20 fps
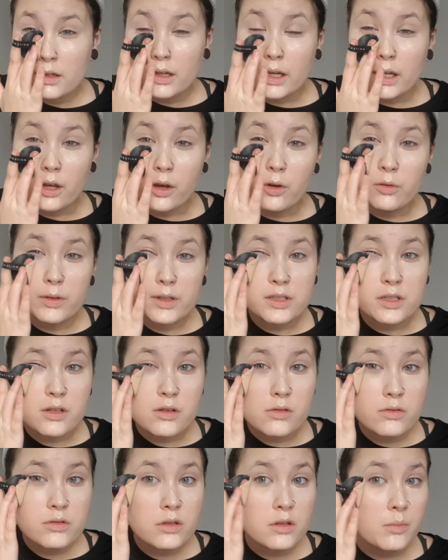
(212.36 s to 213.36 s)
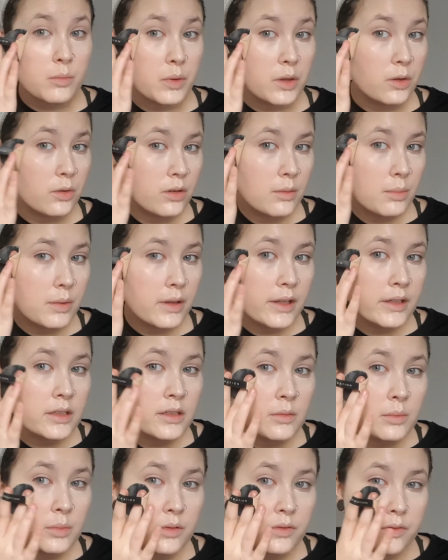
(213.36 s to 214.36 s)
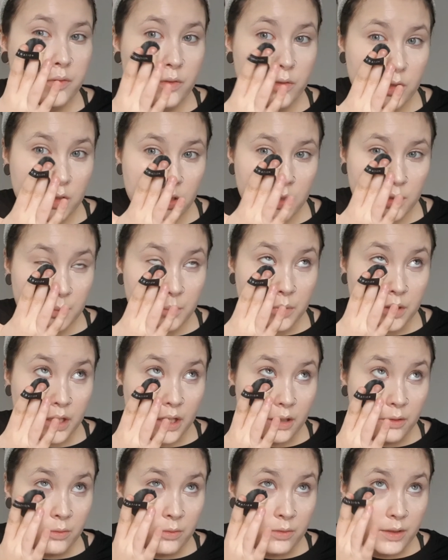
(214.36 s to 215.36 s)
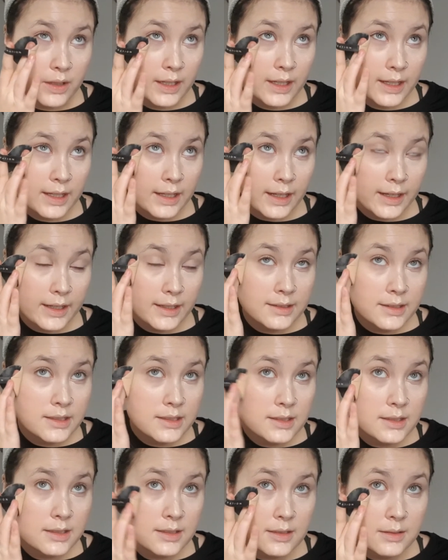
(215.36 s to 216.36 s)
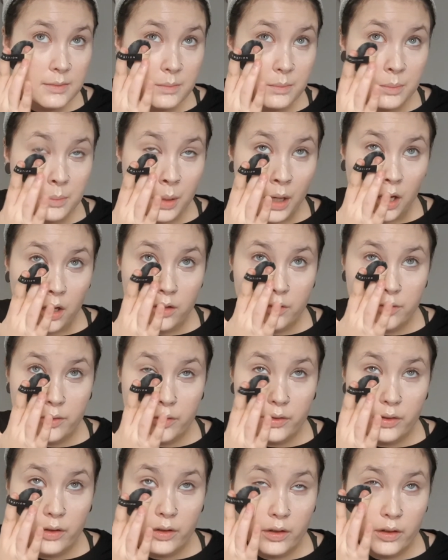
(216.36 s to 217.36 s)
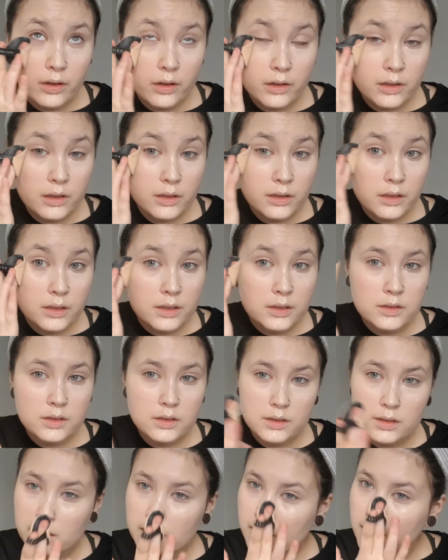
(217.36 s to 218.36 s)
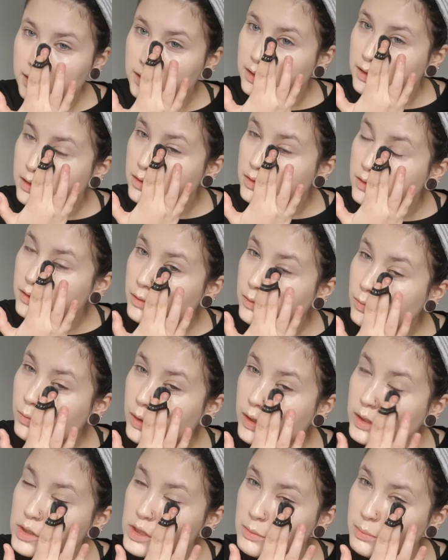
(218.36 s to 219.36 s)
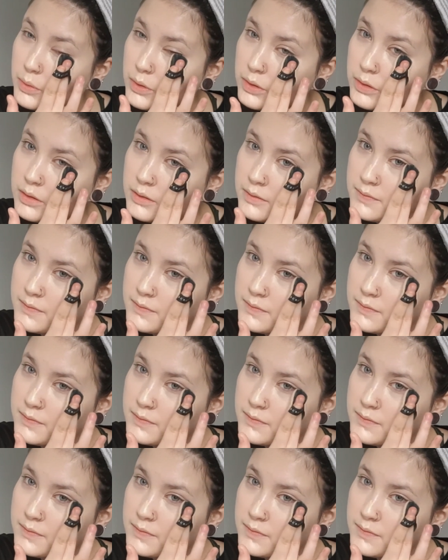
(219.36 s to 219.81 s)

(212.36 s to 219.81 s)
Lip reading: I always used a beauty blender before, but I really like this puff and it's way cheaper.